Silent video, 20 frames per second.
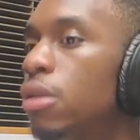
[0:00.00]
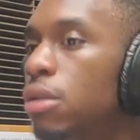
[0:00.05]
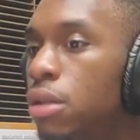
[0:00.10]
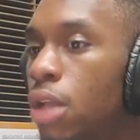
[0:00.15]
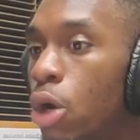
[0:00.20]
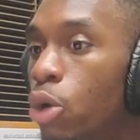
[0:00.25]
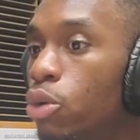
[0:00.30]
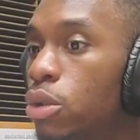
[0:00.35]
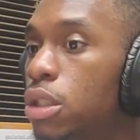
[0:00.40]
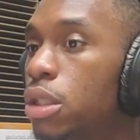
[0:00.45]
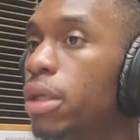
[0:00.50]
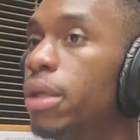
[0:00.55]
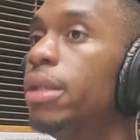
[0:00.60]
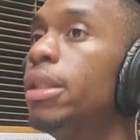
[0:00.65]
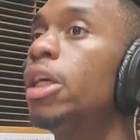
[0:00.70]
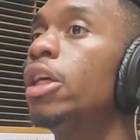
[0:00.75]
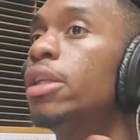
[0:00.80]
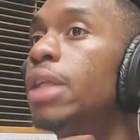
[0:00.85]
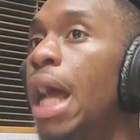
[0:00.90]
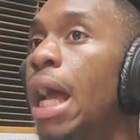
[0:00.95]
Note,
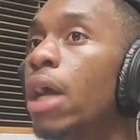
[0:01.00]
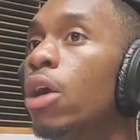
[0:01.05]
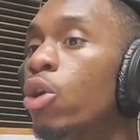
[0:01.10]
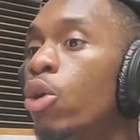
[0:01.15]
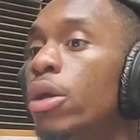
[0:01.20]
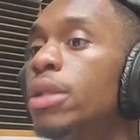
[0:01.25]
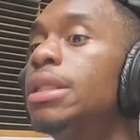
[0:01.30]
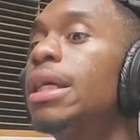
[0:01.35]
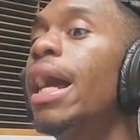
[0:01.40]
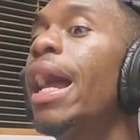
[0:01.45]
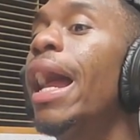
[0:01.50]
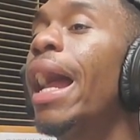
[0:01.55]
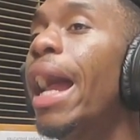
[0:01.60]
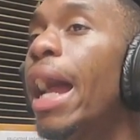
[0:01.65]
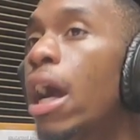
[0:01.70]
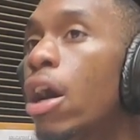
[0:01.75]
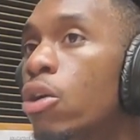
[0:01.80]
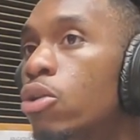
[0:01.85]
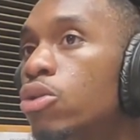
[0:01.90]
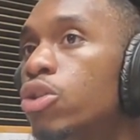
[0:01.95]
they're not going to
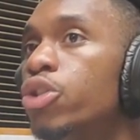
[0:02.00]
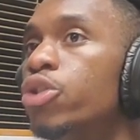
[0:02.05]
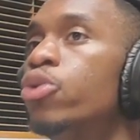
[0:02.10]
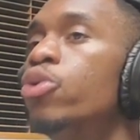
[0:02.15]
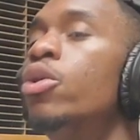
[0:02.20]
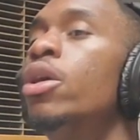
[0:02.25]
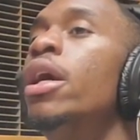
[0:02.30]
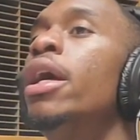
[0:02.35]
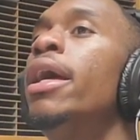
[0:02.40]
hound you.